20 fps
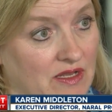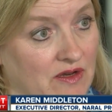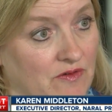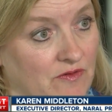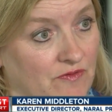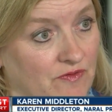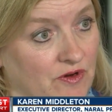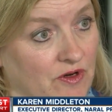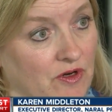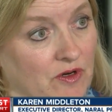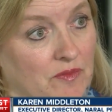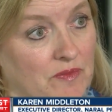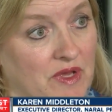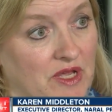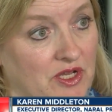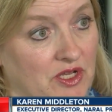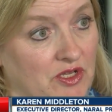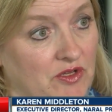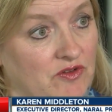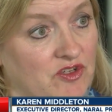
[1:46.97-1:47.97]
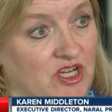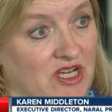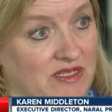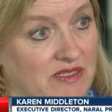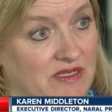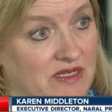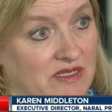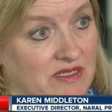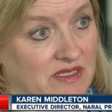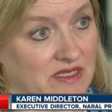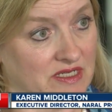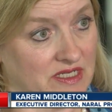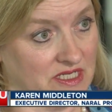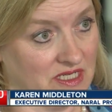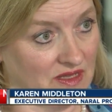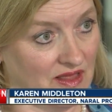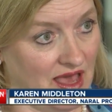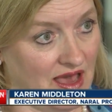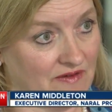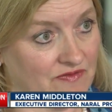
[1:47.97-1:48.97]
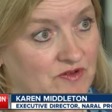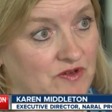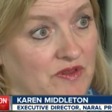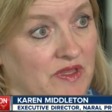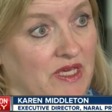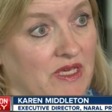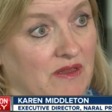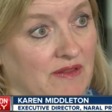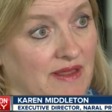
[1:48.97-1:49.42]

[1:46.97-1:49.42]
confirm a new justice until after the